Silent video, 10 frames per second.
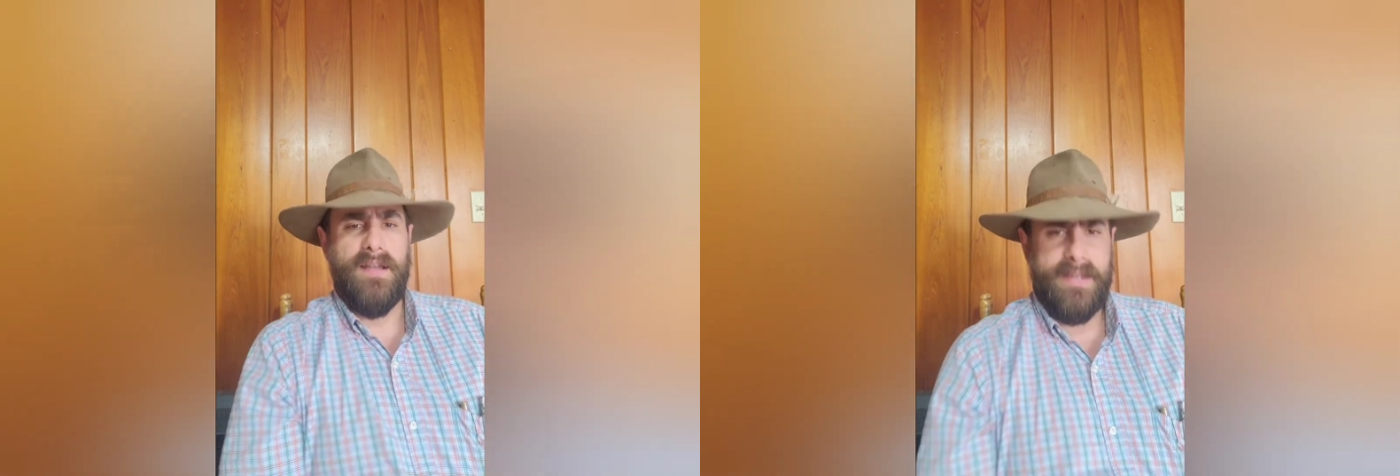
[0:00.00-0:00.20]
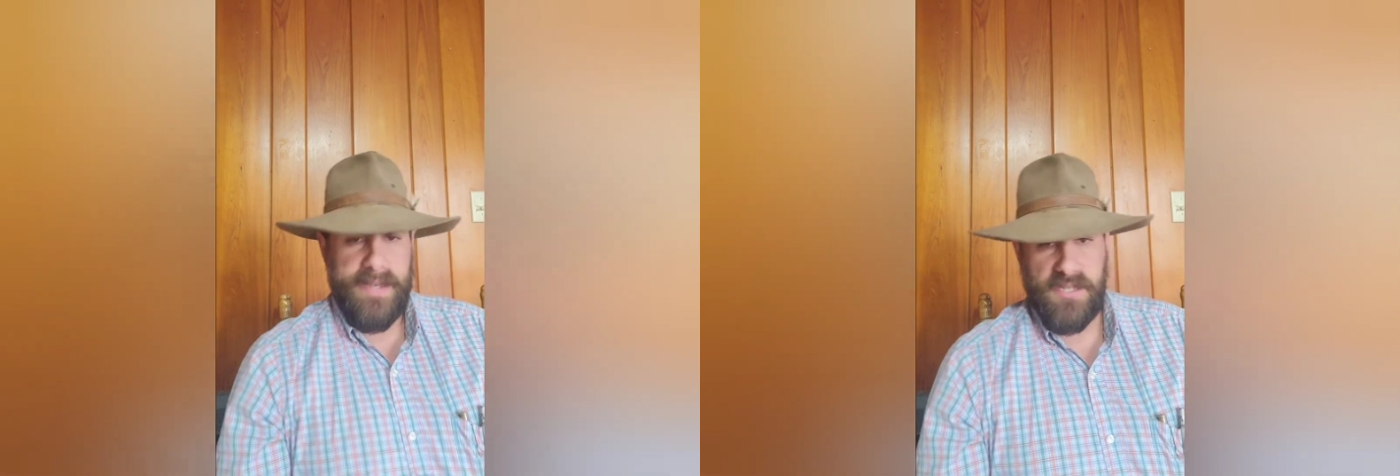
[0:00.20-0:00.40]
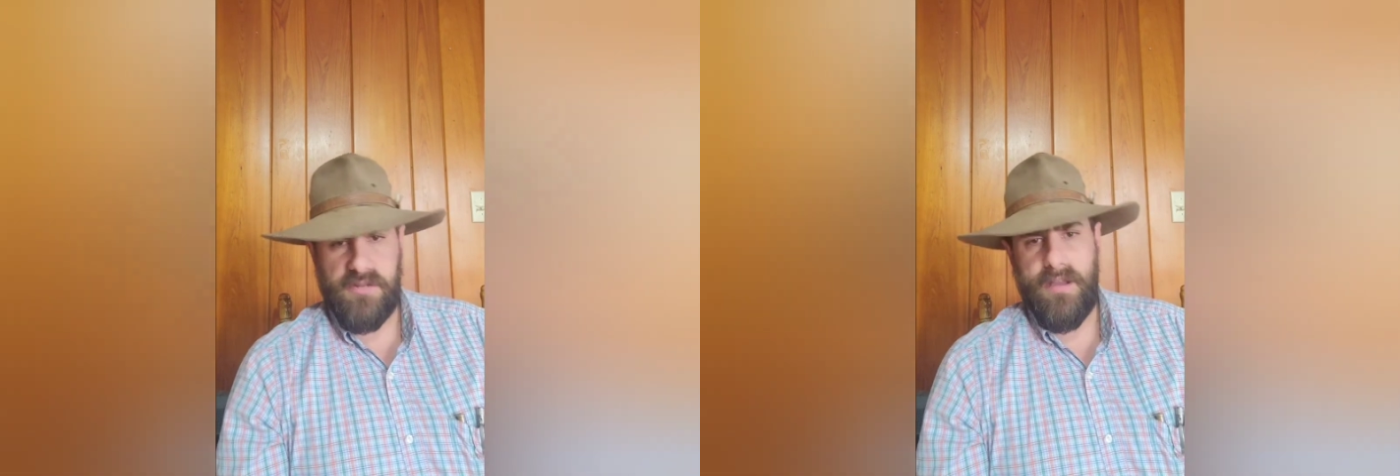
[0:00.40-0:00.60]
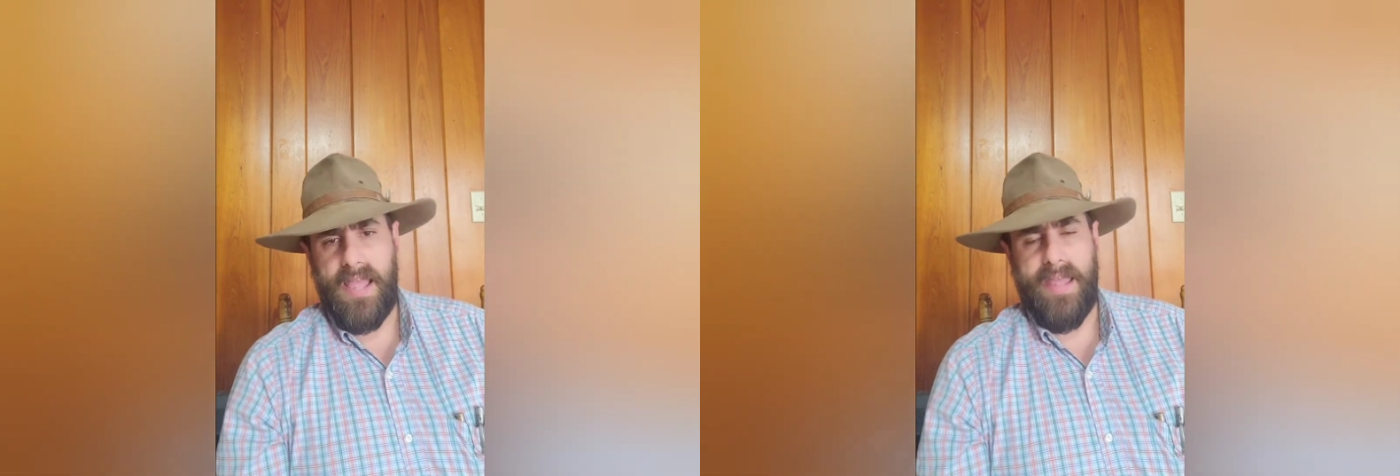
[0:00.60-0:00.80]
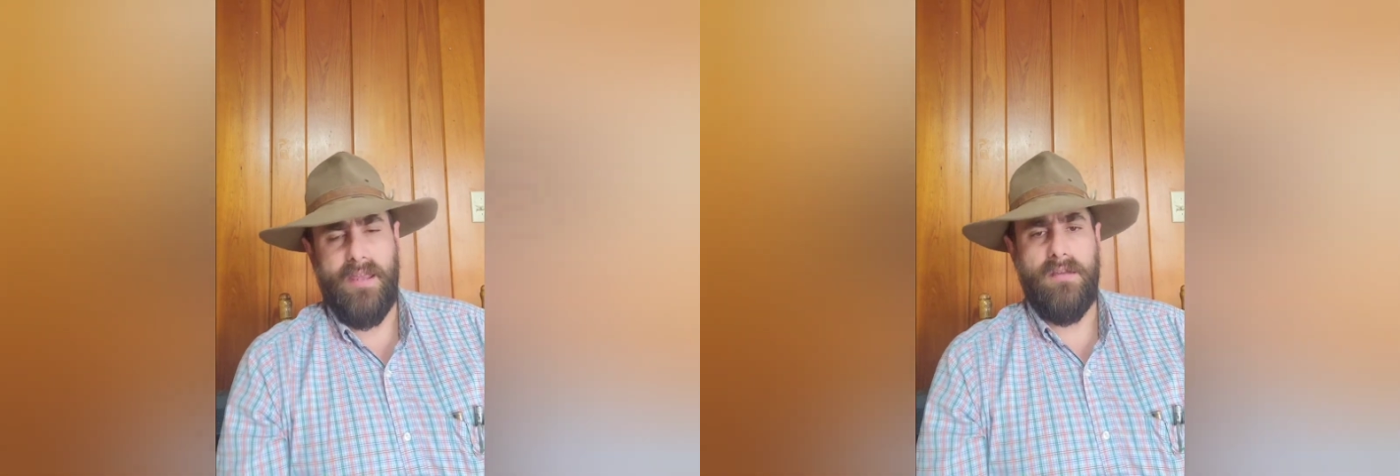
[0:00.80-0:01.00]
Get you a
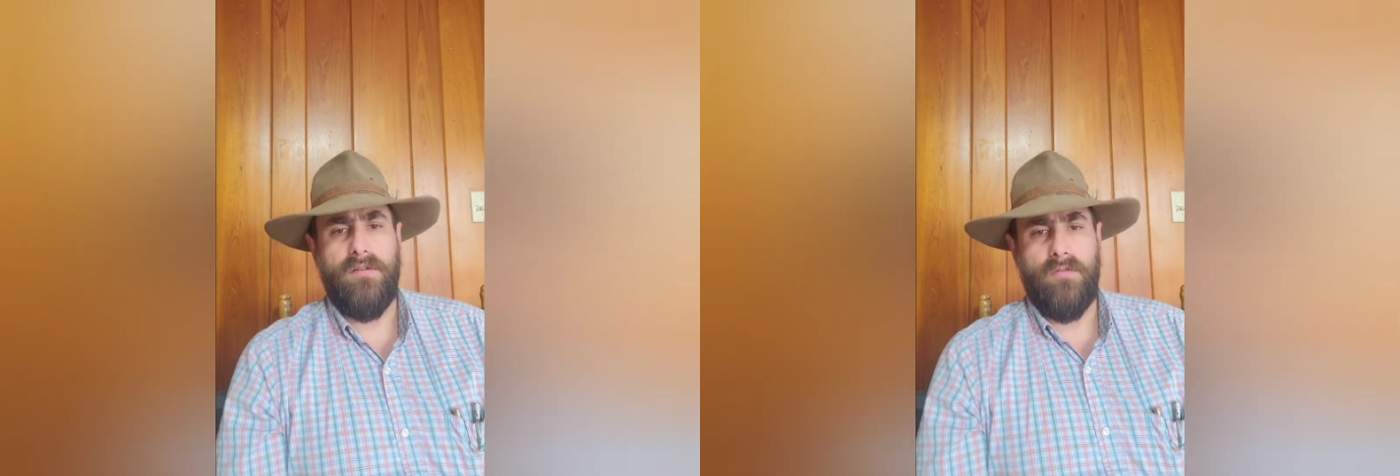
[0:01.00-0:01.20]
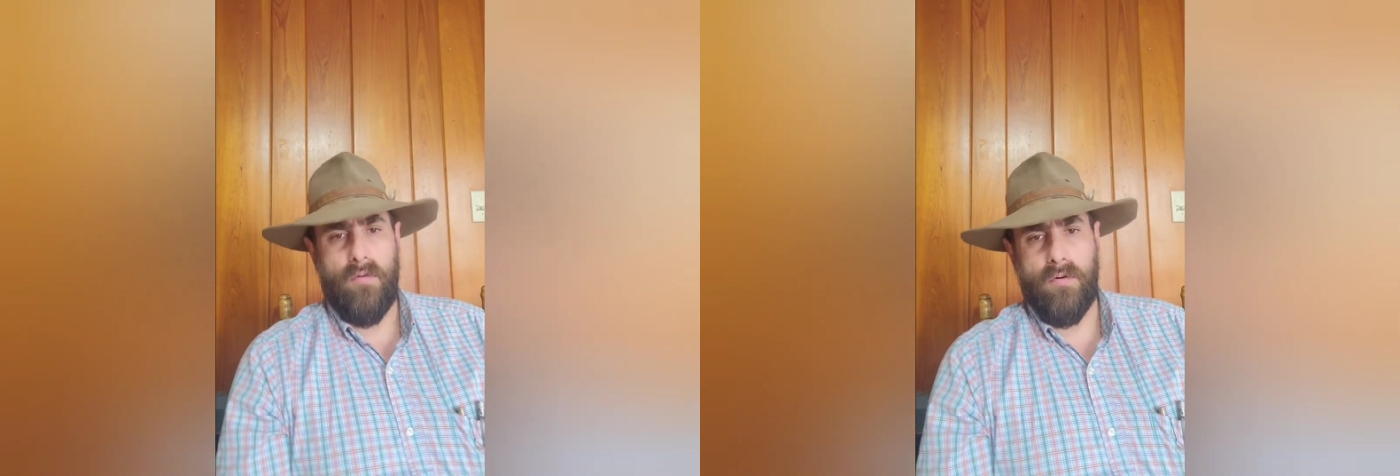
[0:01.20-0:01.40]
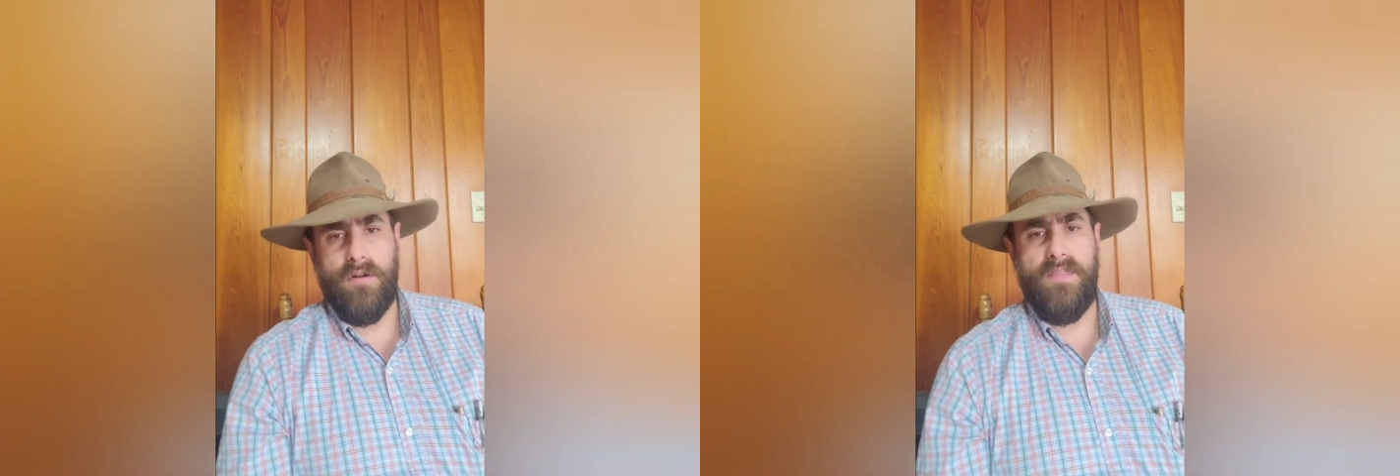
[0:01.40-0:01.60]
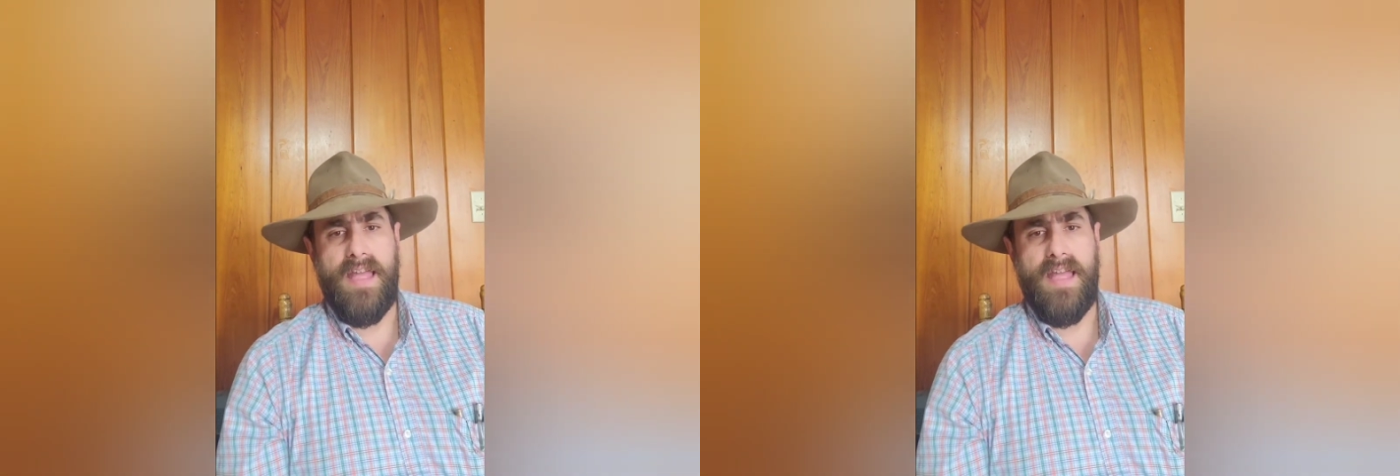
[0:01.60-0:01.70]
Hank, order